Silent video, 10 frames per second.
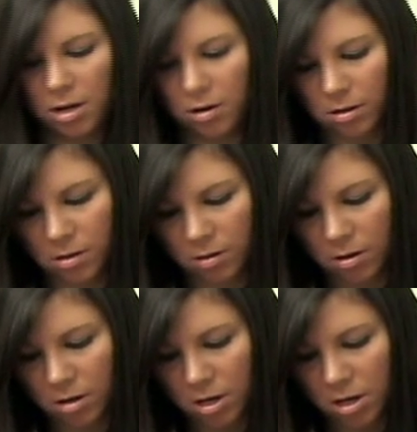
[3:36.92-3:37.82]
we're
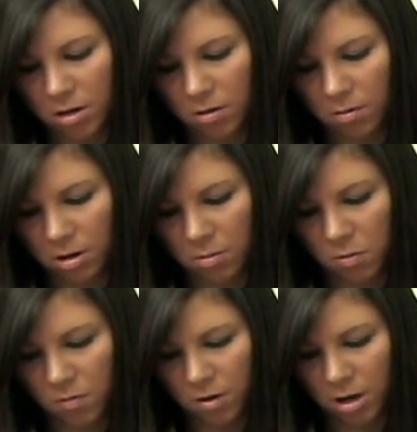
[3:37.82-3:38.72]
going to
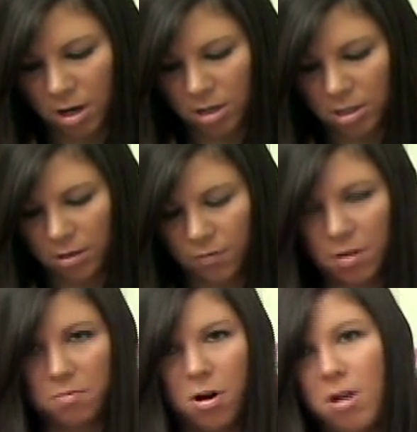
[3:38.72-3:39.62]
move on to the
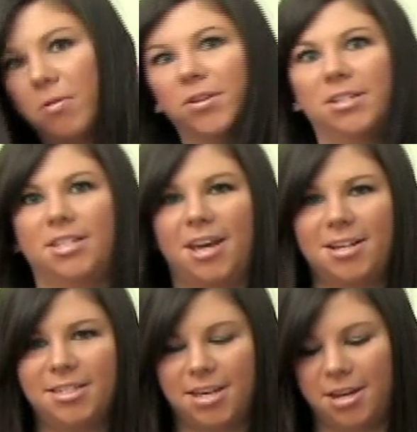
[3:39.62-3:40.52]
fun part, which is the
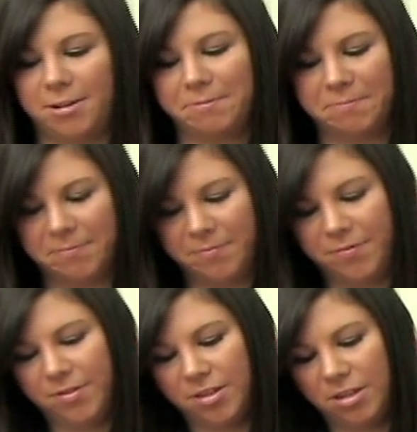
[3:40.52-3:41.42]
icing.
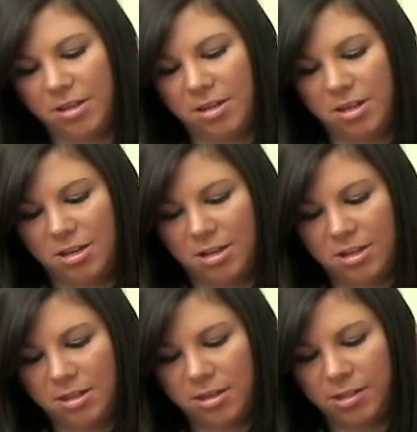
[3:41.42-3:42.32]

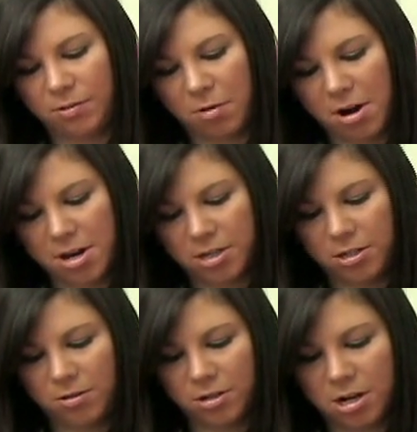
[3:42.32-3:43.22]
This is where you get to
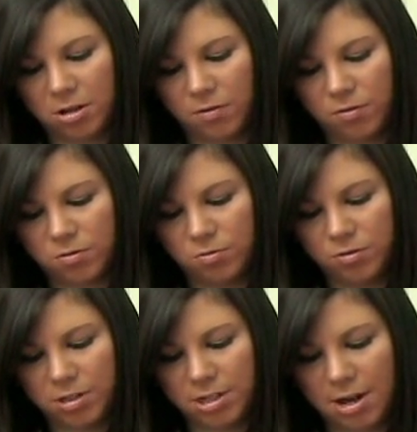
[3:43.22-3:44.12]
do the colorful, cool
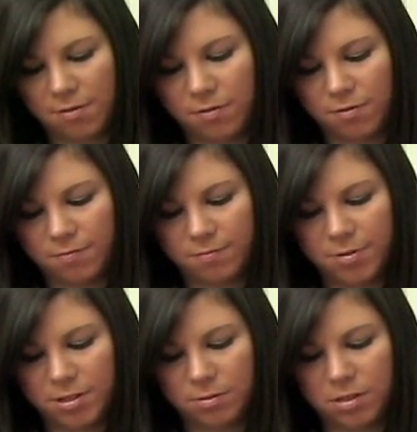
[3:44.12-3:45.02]
stuff.
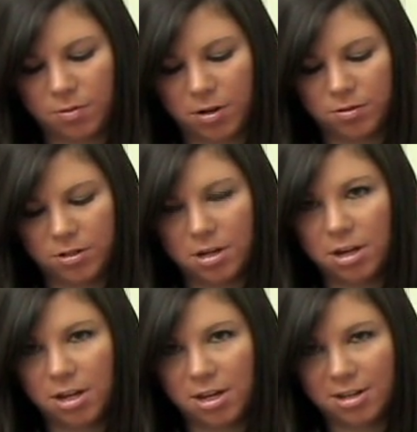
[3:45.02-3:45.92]
Put some sprinkles
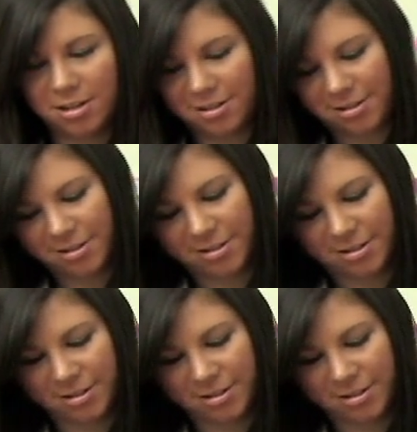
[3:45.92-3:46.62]
on it. So